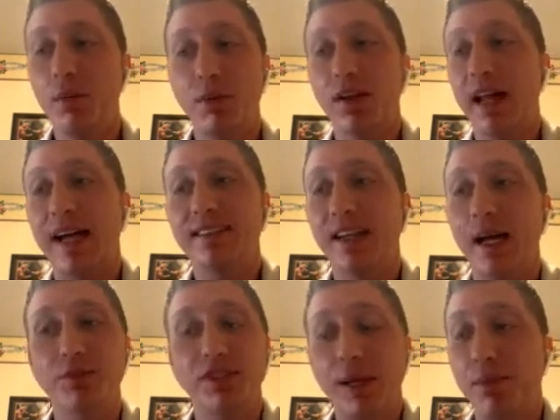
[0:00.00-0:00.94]
But a lot of
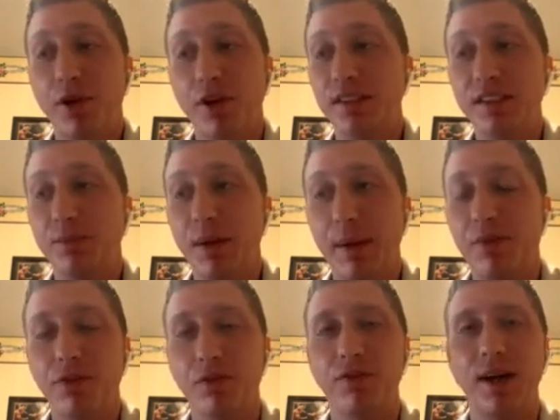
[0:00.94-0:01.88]
times they put on these
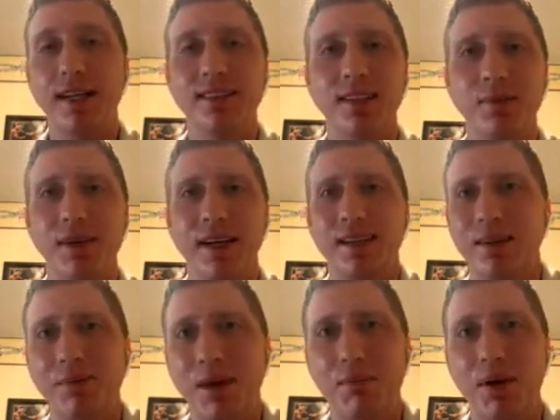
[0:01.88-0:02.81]
pay-per-view fights, and I'm like,
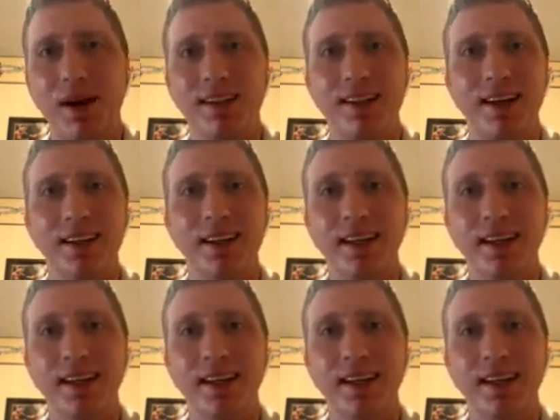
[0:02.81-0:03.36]
I'm not buying that.